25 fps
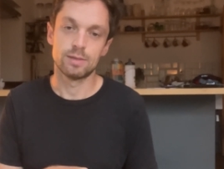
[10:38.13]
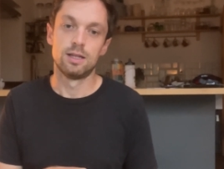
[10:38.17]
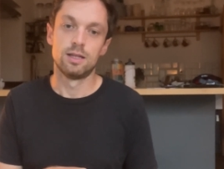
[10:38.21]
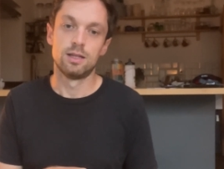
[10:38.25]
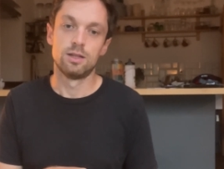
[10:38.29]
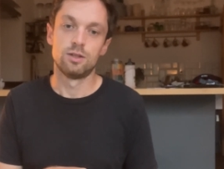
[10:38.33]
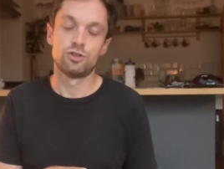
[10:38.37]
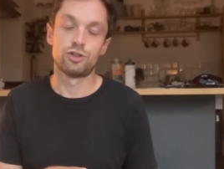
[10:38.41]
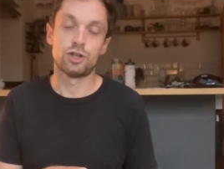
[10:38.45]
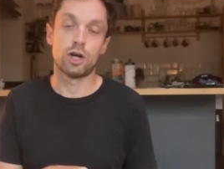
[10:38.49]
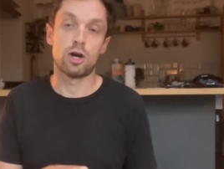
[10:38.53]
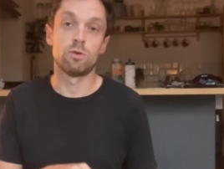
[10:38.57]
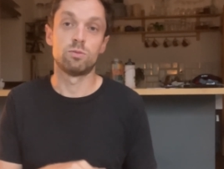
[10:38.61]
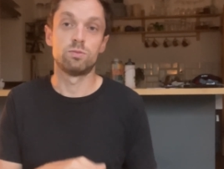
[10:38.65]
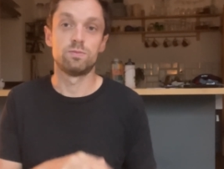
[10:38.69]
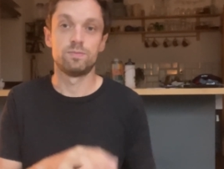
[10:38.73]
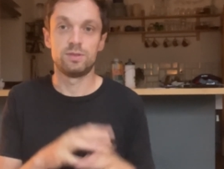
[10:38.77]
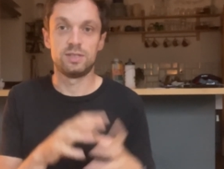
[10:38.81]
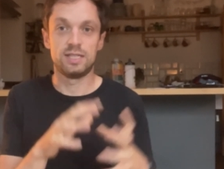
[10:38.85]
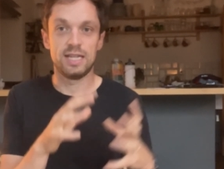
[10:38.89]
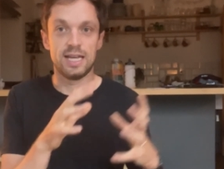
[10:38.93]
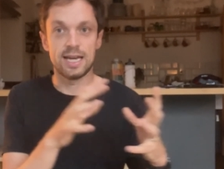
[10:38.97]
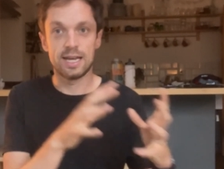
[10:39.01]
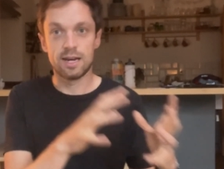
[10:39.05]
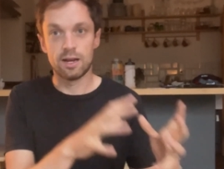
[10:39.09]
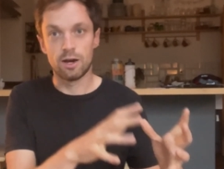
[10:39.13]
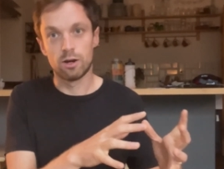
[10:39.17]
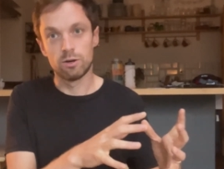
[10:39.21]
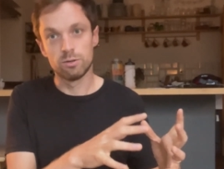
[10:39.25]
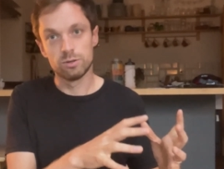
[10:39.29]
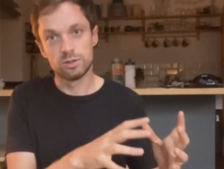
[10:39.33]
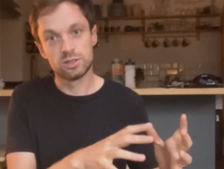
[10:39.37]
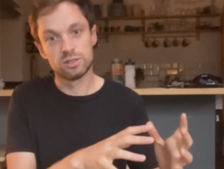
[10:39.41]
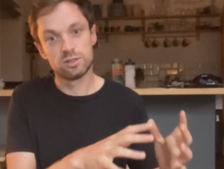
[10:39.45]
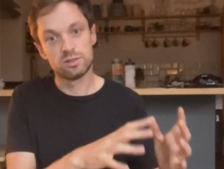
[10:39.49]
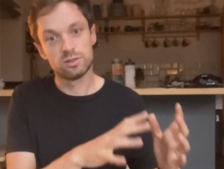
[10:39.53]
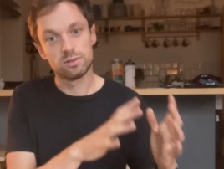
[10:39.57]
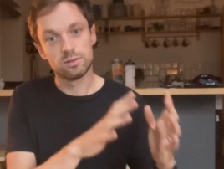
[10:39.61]
So D N
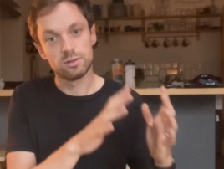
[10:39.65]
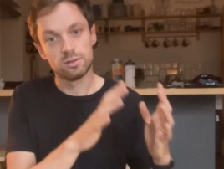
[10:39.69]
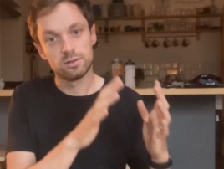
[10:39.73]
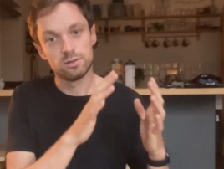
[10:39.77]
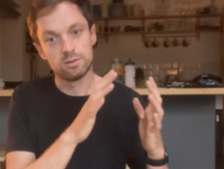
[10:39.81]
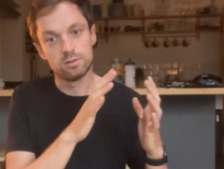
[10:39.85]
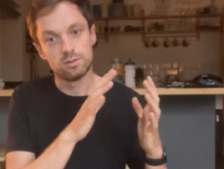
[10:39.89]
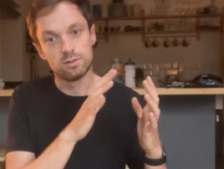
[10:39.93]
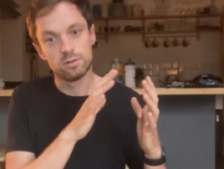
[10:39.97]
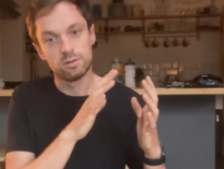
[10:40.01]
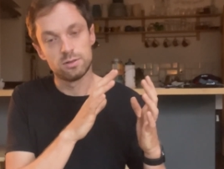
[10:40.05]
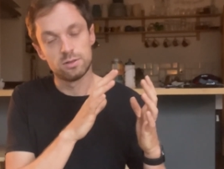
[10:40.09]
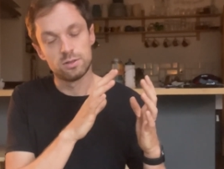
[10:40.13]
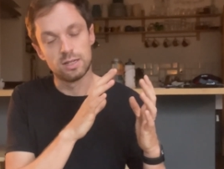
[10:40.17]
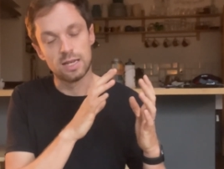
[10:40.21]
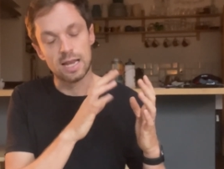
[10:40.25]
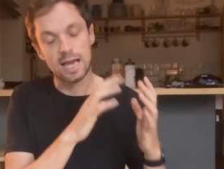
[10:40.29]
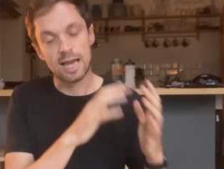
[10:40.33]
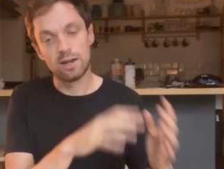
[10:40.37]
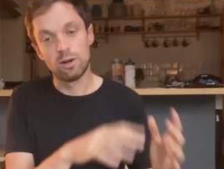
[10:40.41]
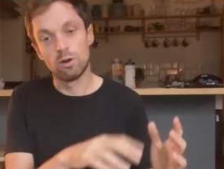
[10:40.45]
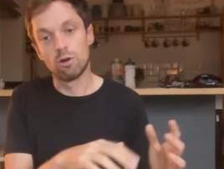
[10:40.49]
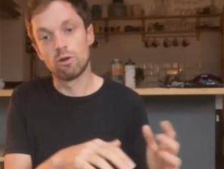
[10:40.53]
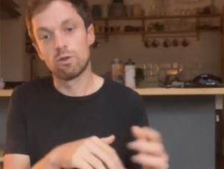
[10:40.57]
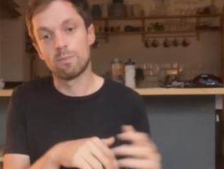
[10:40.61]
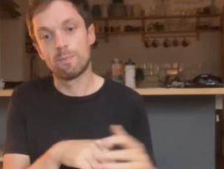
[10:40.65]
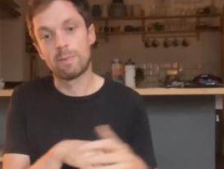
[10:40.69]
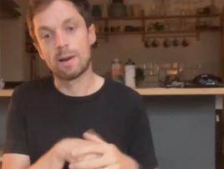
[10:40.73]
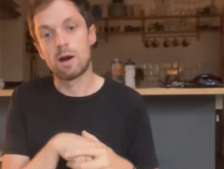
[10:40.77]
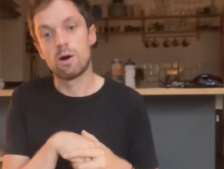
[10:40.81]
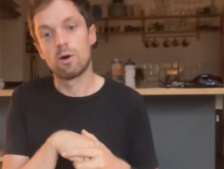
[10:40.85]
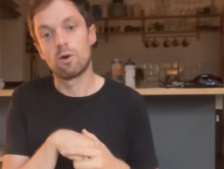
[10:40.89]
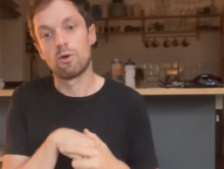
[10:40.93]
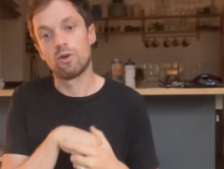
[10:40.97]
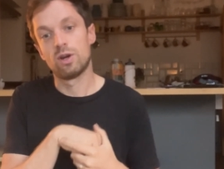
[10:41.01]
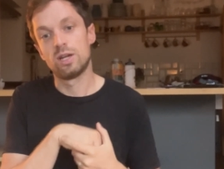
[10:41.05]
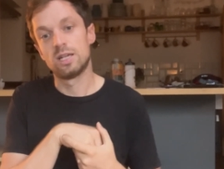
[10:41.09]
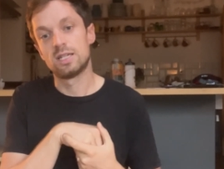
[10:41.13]
Os, like Northern
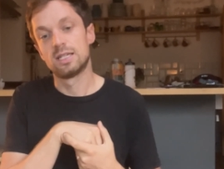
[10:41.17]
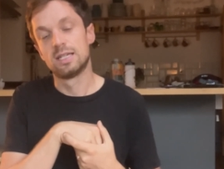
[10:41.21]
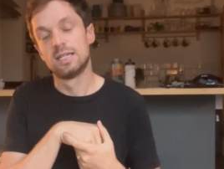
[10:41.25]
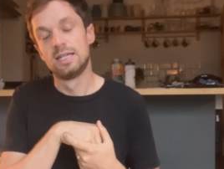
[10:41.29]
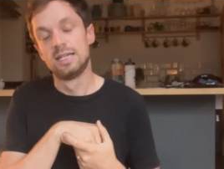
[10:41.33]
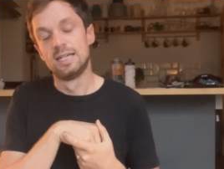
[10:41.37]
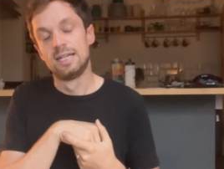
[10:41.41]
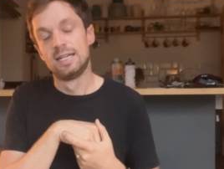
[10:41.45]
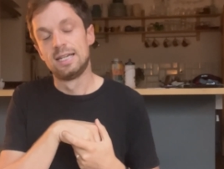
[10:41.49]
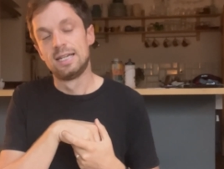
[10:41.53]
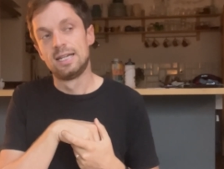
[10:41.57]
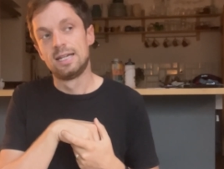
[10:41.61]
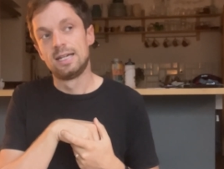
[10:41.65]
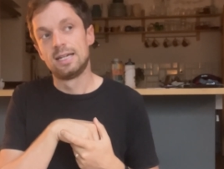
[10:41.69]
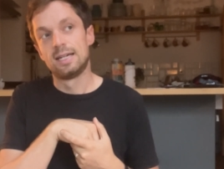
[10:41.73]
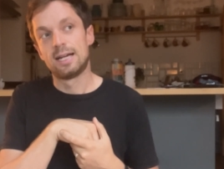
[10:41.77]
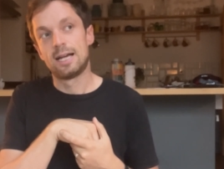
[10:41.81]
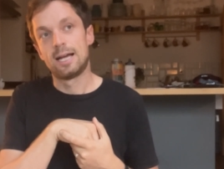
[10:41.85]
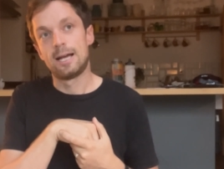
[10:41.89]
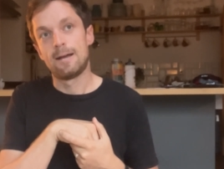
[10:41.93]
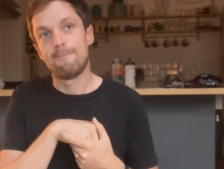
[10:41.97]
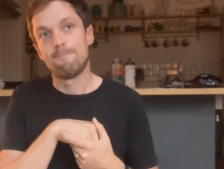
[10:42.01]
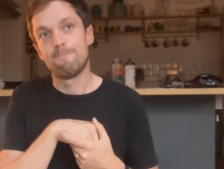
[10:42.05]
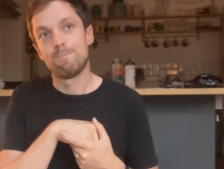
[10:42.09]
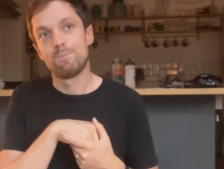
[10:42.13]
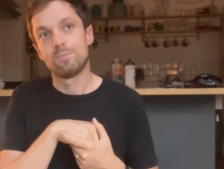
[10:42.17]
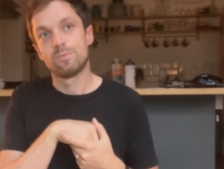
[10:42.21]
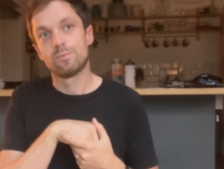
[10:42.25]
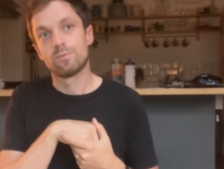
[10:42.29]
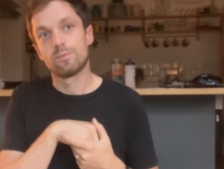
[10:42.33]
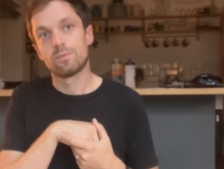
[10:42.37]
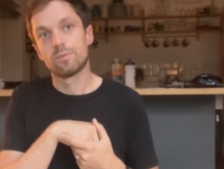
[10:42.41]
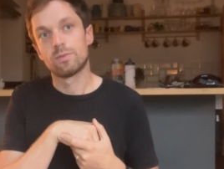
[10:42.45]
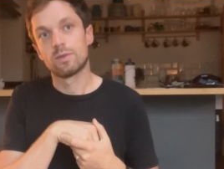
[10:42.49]
Power Grid, um,